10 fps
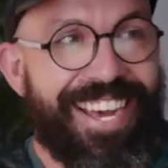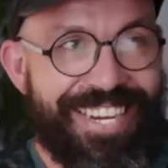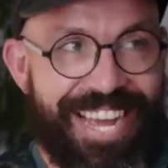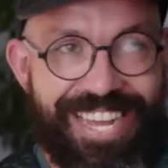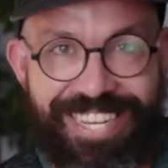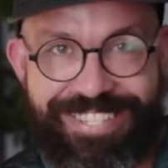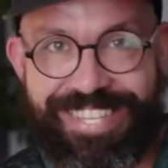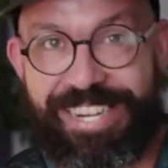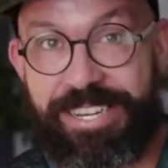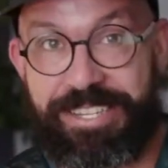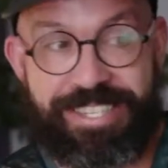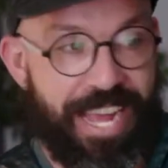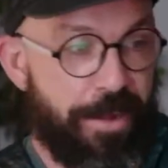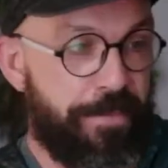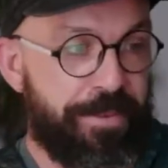And Alex, that is
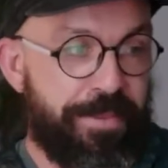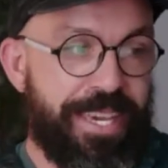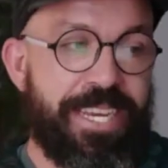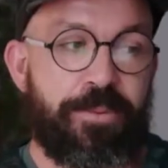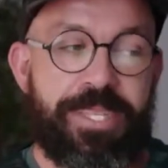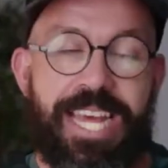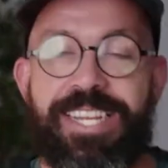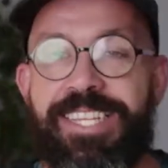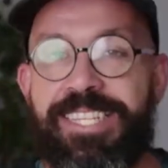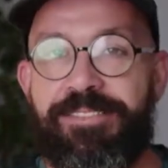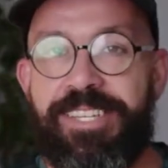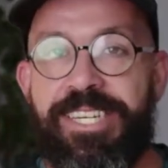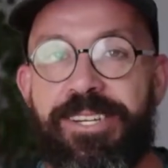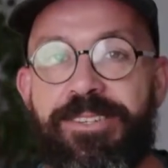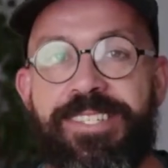helping me here with editing the
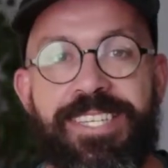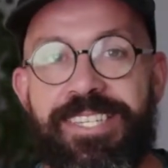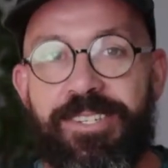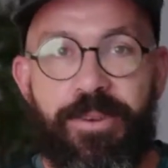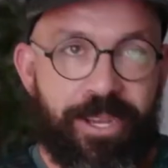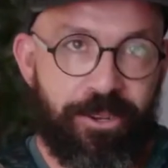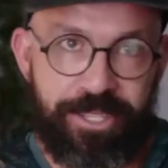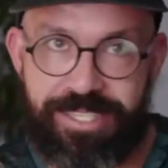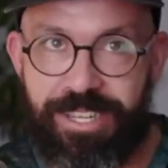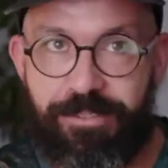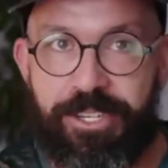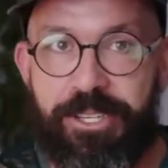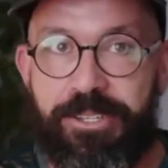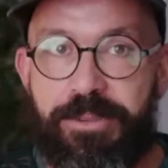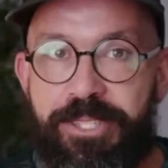videos and doing all the stuff on
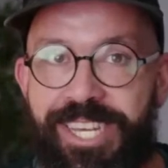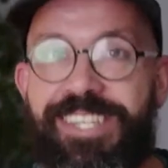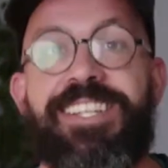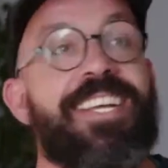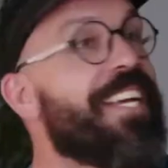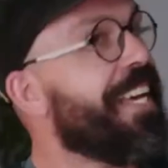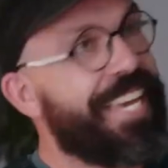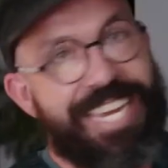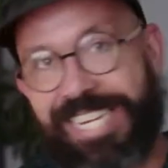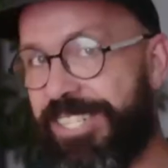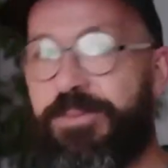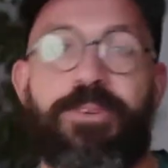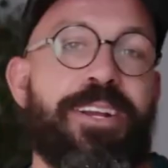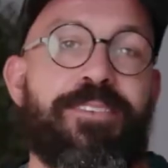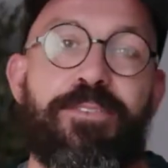the YouTube channel, he needs to
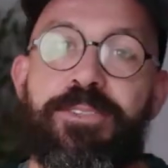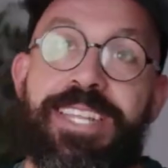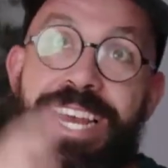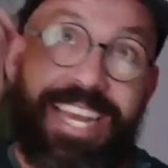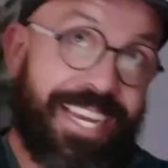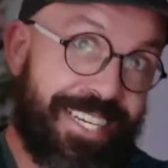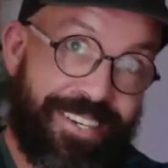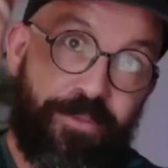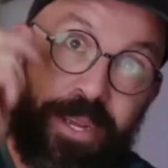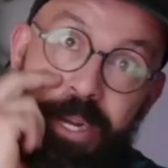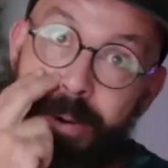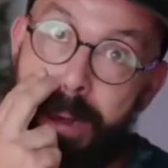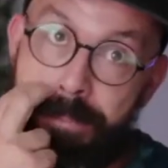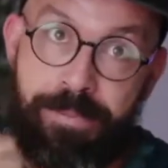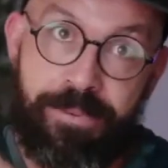work full day, and we go
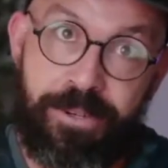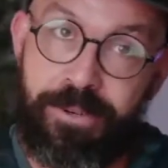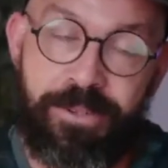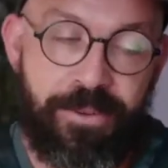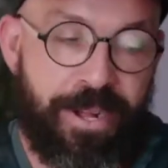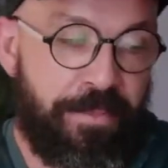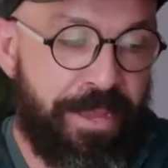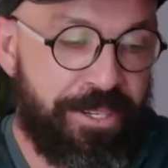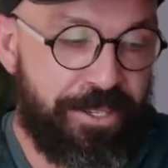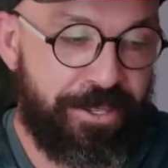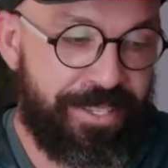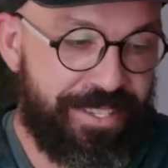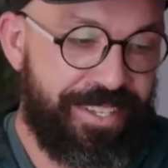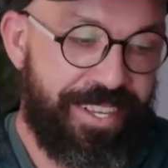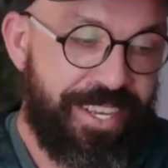up to out there. So
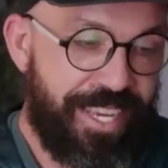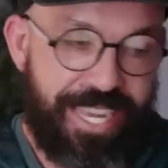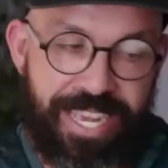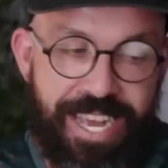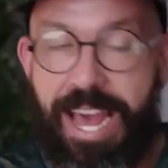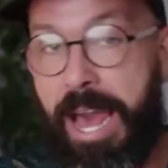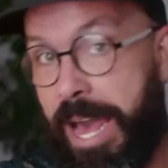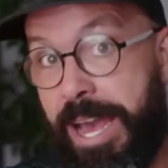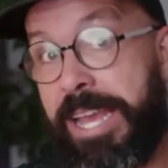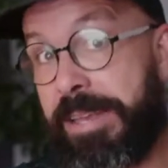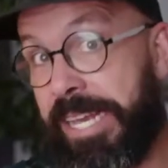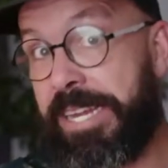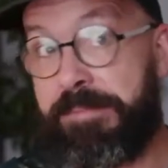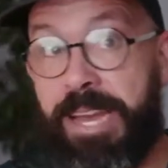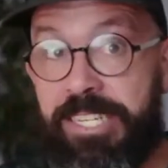I
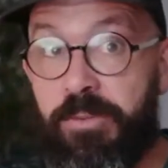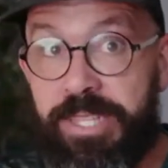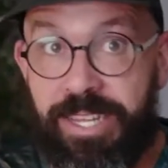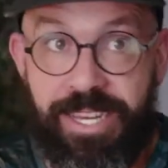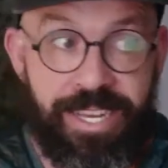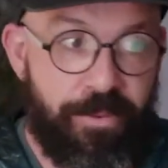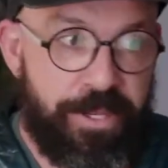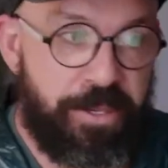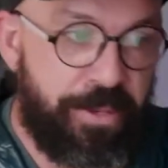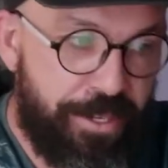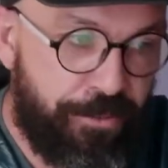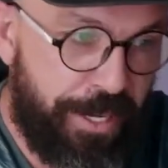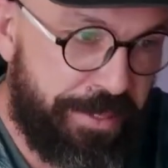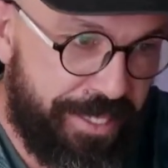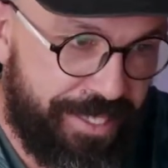can imagine with the Wizard
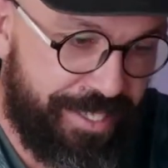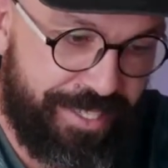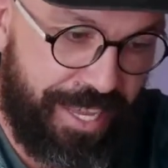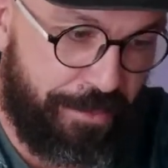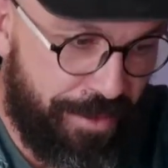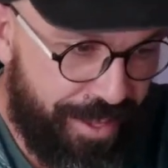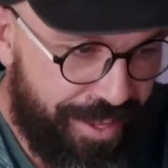Friends, it's the same.